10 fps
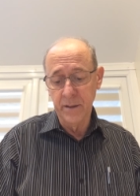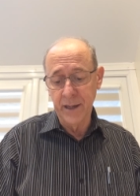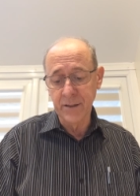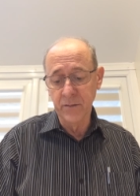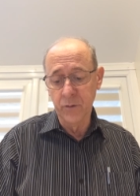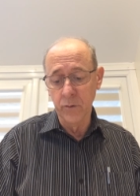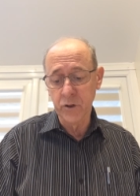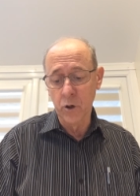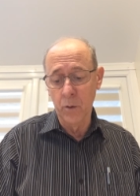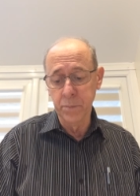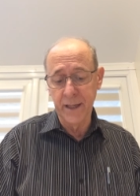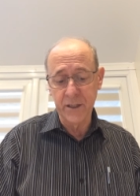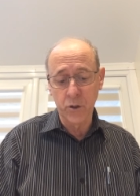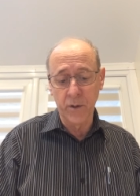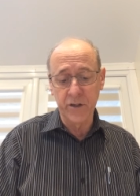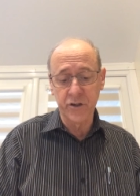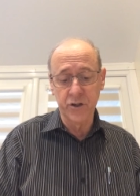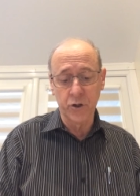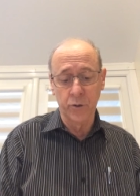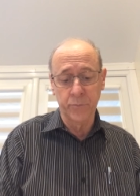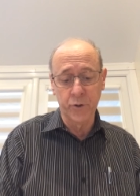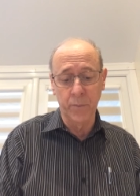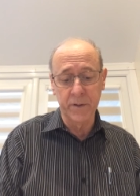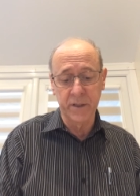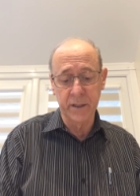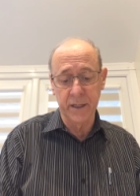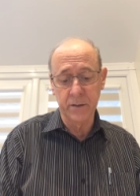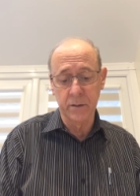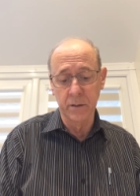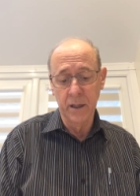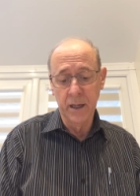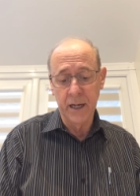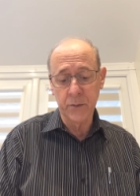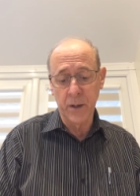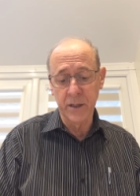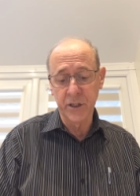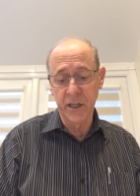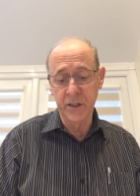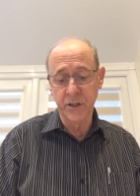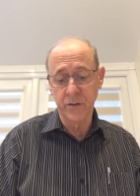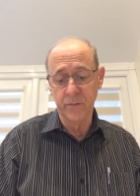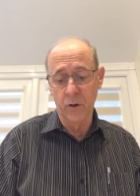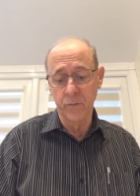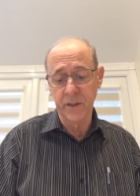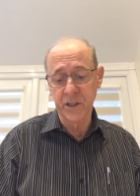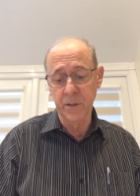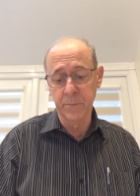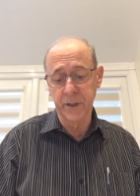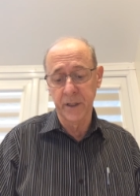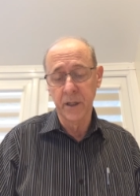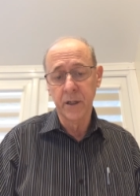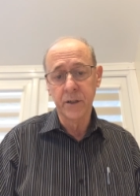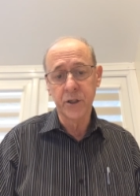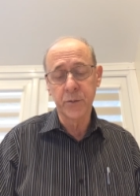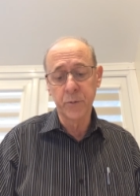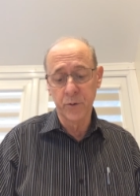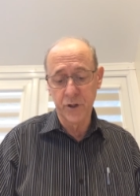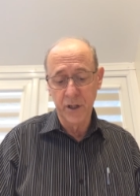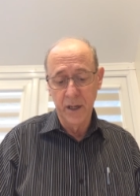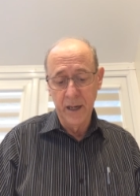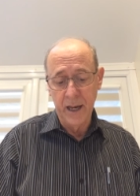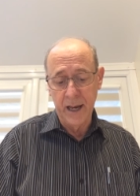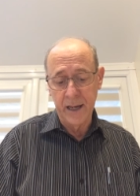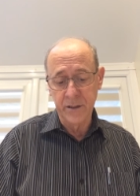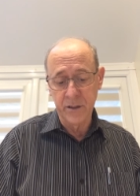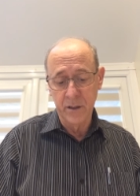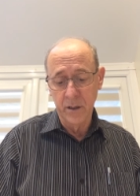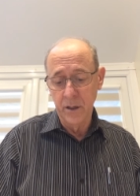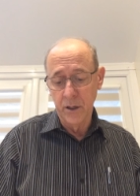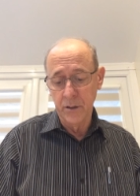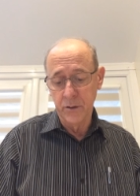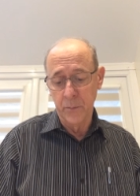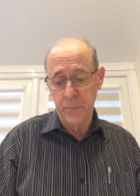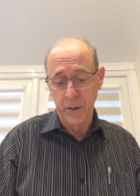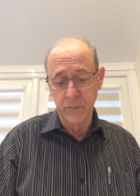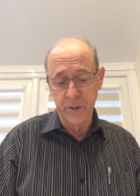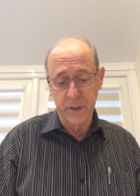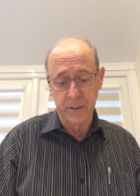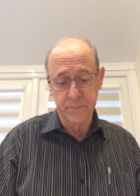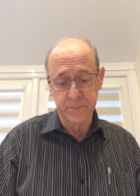That involves complex questions on property title, as well as cases involving simply disputes as to boundary.